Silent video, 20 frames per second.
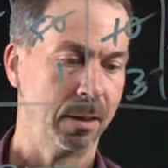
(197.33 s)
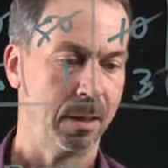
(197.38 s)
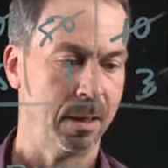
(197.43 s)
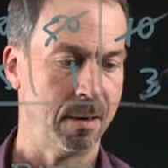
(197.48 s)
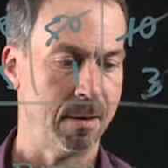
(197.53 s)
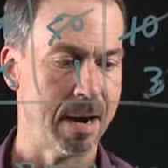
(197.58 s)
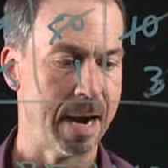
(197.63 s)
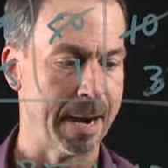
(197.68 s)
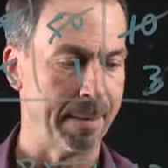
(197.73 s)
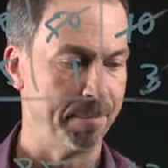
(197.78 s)
All
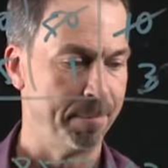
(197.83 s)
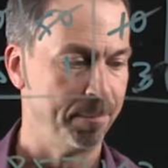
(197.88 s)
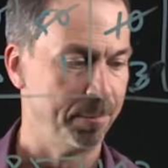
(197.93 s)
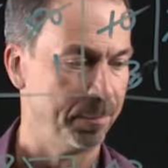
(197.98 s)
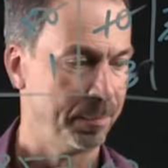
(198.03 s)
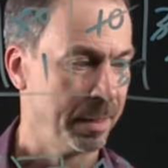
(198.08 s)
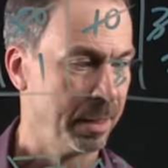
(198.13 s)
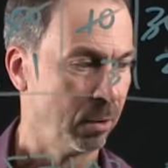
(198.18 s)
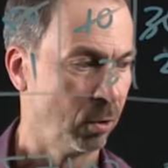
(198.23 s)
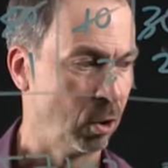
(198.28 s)
right.
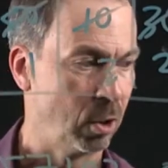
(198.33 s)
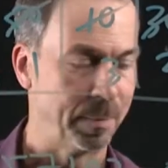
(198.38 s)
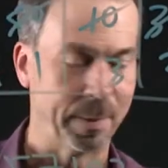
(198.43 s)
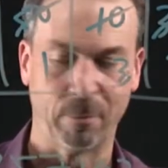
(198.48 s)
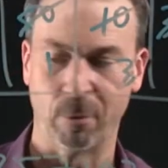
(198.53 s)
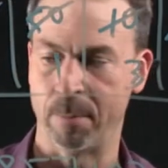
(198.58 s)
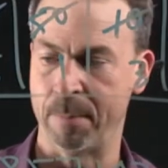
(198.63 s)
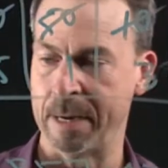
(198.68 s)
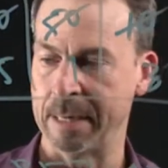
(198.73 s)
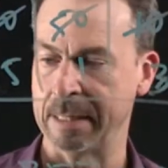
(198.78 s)
Could be
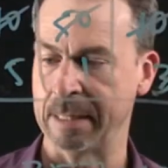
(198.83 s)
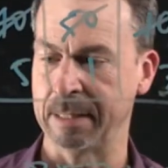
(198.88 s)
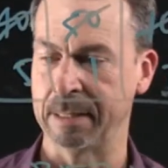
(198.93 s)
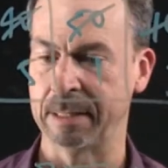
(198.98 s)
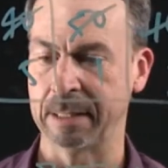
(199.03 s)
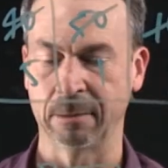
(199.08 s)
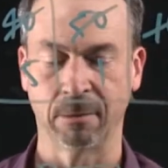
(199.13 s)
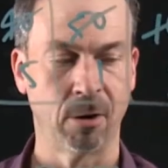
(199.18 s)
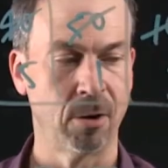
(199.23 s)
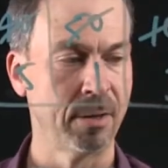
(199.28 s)
repeating
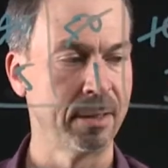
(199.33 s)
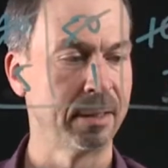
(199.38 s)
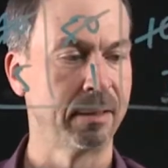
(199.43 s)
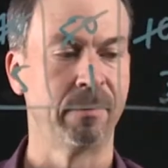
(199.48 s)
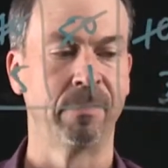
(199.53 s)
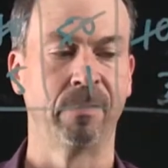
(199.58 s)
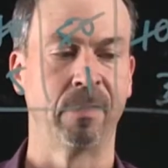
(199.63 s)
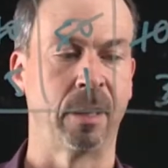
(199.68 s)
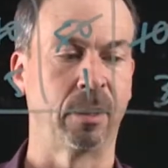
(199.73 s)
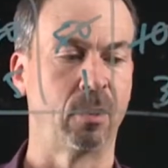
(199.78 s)
zeros,
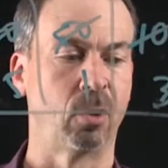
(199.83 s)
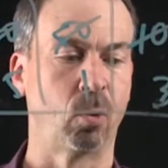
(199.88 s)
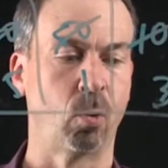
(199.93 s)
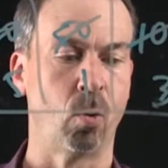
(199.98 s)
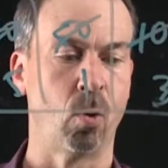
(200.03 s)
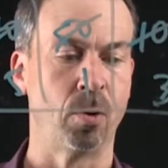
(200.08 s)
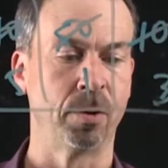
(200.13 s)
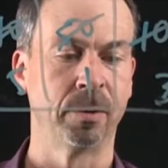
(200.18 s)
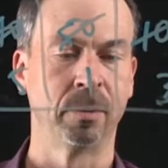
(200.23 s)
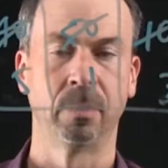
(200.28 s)
like
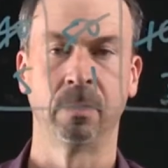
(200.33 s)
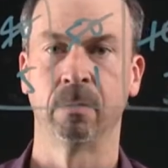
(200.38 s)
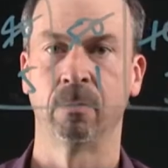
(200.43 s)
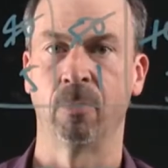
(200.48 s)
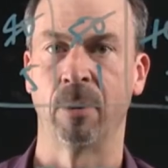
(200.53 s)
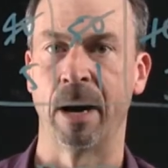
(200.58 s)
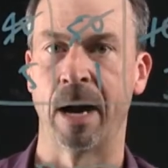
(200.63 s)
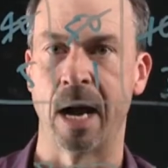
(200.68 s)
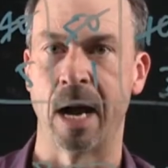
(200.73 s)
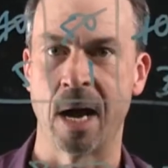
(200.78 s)
1/4
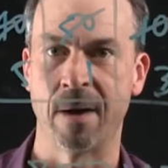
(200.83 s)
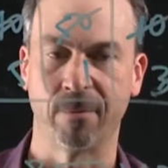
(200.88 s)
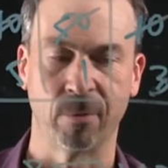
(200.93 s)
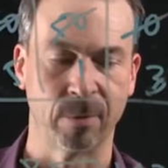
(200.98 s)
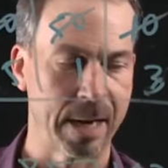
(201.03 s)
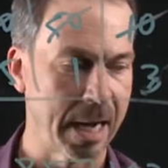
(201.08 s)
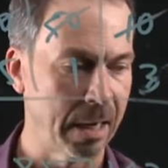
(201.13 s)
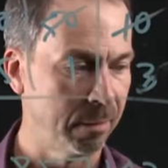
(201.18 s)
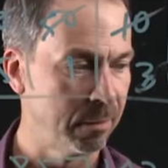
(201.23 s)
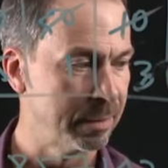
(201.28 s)
or 1/2 or
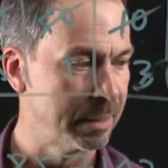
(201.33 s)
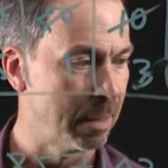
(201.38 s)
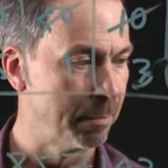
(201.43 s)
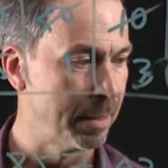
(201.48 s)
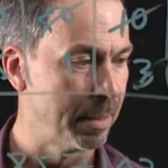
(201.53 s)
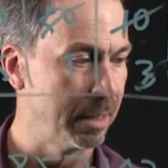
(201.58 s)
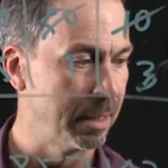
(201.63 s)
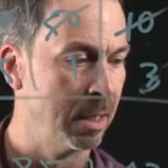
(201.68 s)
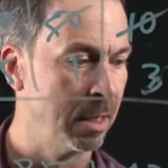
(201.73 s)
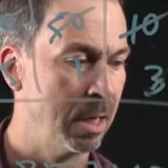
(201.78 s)
1/8 or
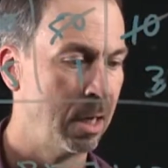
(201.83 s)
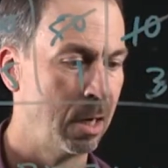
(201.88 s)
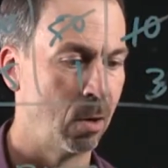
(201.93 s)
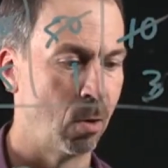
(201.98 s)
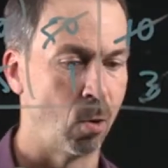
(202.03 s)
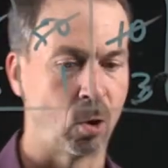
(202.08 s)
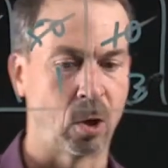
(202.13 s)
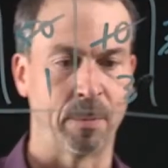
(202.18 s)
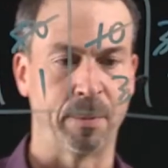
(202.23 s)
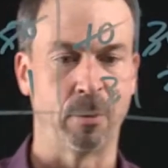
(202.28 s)
something,
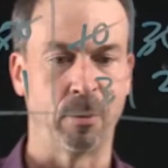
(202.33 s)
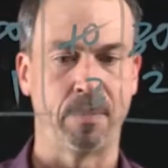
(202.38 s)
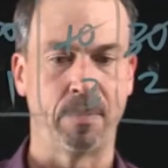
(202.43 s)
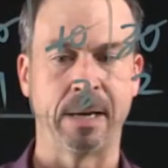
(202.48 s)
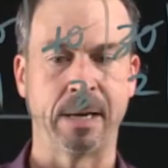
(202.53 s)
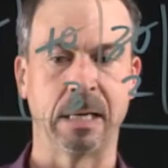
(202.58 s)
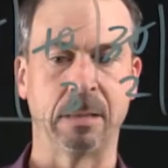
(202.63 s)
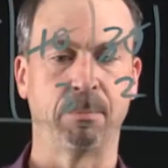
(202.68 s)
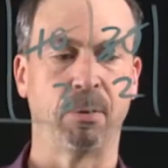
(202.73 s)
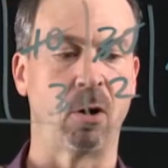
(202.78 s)
or it could be
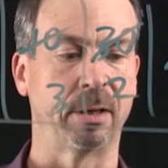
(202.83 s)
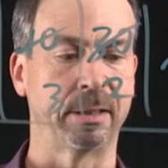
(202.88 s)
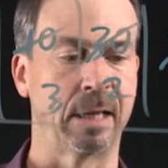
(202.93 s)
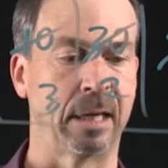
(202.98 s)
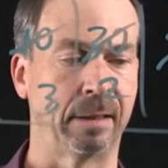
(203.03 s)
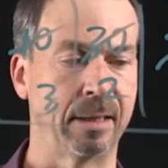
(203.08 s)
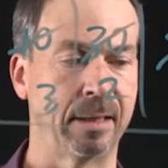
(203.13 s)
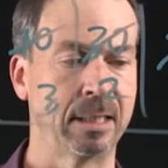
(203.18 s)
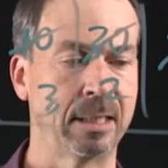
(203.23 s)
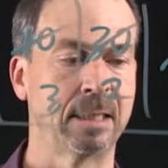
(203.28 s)
repeating blocks
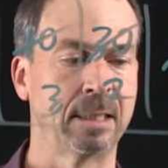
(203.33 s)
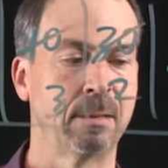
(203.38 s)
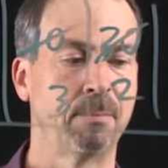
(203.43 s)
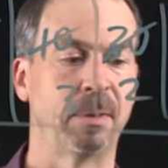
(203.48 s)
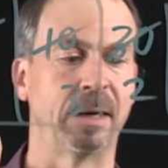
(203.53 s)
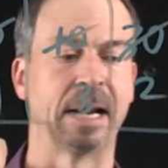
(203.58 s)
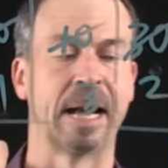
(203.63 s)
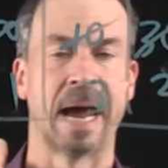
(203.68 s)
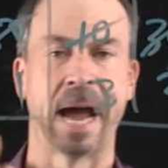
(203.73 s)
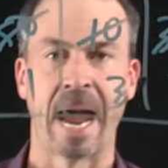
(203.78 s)
like this,
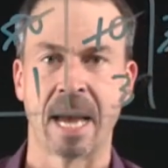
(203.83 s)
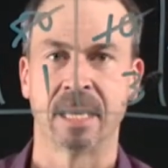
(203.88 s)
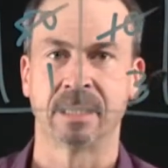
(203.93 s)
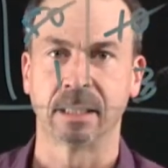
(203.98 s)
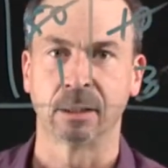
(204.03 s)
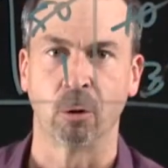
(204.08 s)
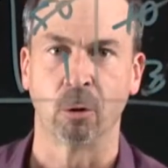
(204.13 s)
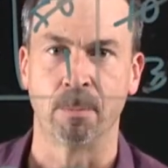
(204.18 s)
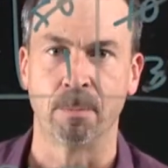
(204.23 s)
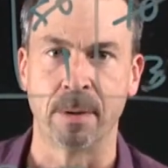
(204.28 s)
but it has
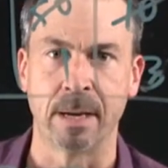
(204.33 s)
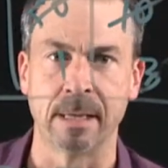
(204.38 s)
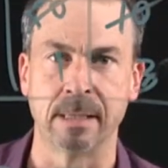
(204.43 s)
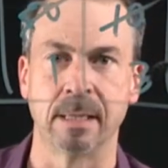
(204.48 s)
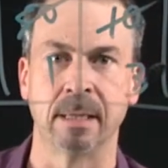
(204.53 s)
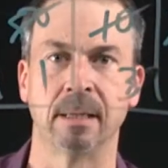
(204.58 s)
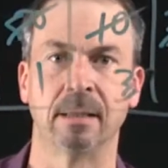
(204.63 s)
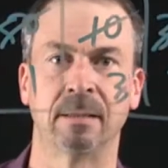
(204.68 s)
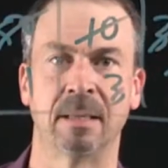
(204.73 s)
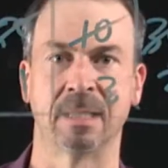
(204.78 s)
a
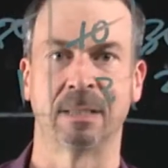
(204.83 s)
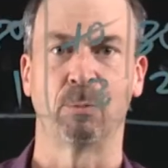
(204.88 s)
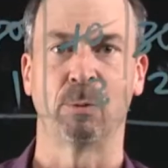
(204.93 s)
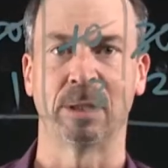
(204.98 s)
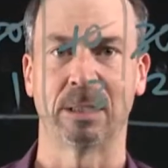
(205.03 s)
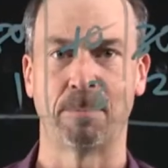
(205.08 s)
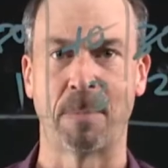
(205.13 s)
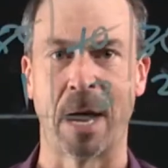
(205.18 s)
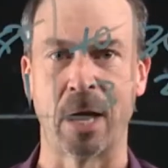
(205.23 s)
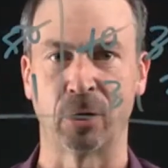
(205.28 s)
repeating decimal
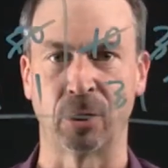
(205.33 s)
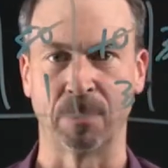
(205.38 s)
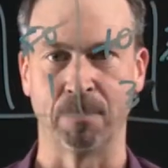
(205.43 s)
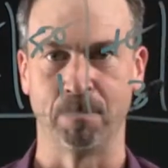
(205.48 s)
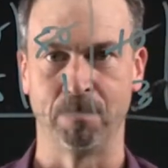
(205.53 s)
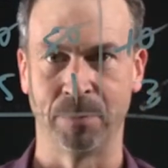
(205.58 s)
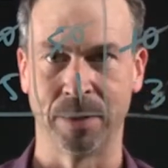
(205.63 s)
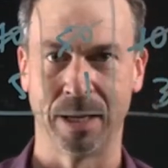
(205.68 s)
expansion.